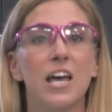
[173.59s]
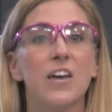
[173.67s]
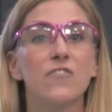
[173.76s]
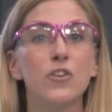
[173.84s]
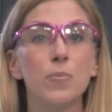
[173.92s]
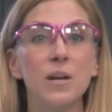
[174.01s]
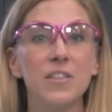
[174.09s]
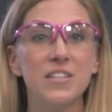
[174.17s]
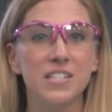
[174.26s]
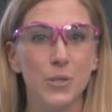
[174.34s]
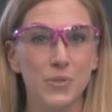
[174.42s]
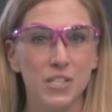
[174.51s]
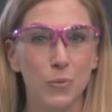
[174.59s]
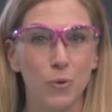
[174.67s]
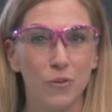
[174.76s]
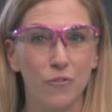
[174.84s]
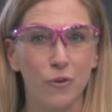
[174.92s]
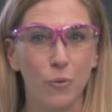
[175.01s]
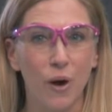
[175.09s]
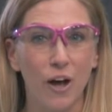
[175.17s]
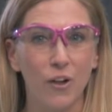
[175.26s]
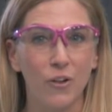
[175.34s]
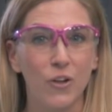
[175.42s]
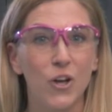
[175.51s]
If you've been in the sequencing world for a
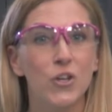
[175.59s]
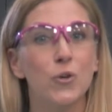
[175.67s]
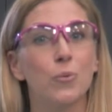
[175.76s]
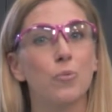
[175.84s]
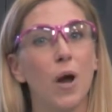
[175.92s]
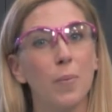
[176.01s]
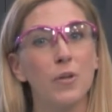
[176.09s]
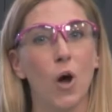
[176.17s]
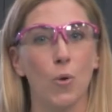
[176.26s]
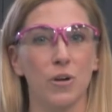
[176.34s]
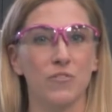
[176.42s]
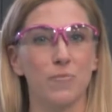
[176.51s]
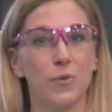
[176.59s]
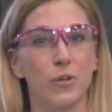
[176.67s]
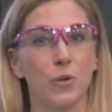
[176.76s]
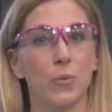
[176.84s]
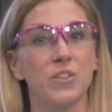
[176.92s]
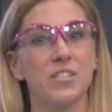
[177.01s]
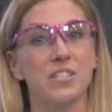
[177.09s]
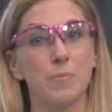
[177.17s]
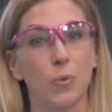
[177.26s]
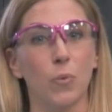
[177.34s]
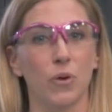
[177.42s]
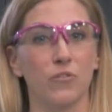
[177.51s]
while, you're probably already familiar with the
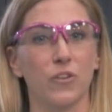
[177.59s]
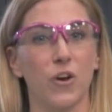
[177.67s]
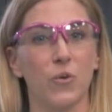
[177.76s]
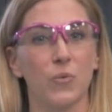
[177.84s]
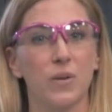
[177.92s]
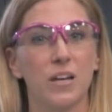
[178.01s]
simple workflow.